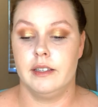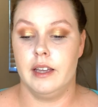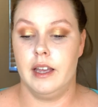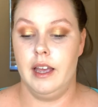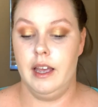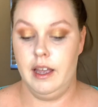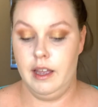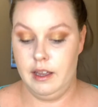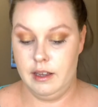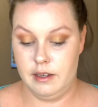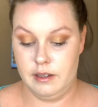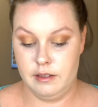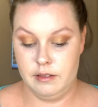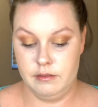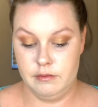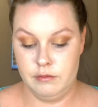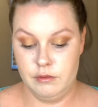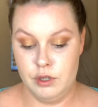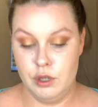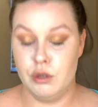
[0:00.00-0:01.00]

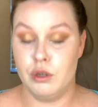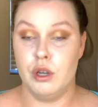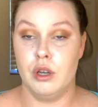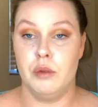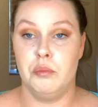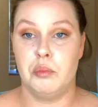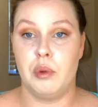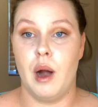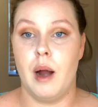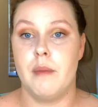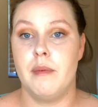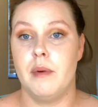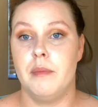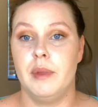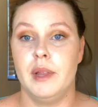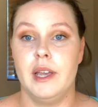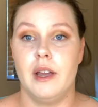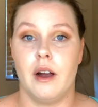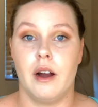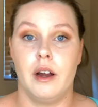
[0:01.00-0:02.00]
And you could
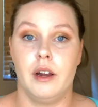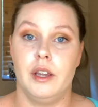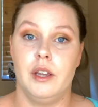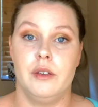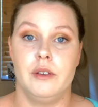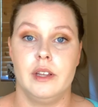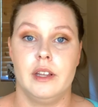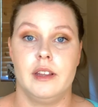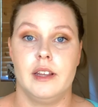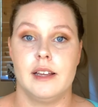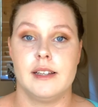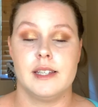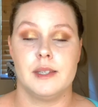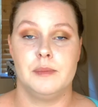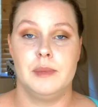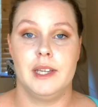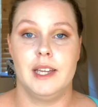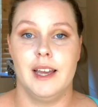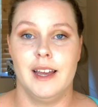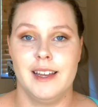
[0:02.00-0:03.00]
probably argue that that's
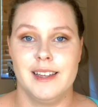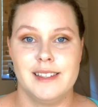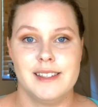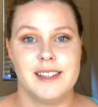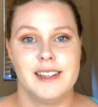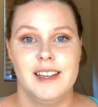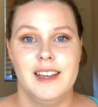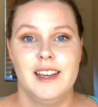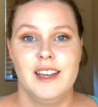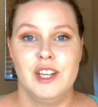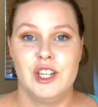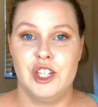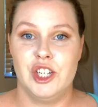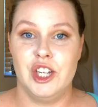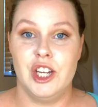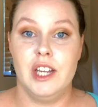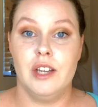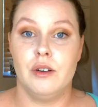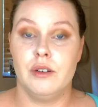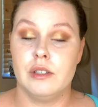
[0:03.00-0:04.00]
because
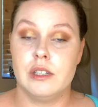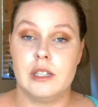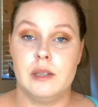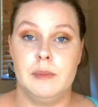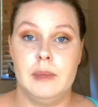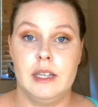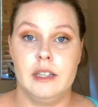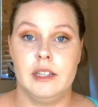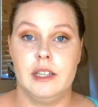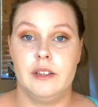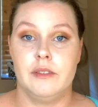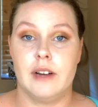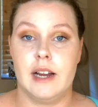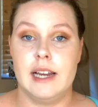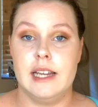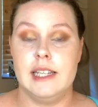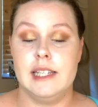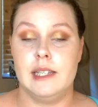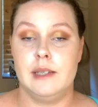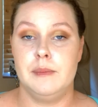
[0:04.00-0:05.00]
she ultimately
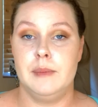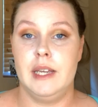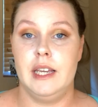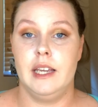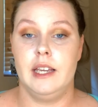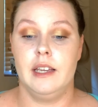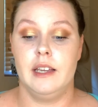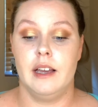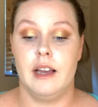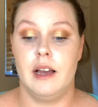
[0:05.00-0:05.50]
raised me.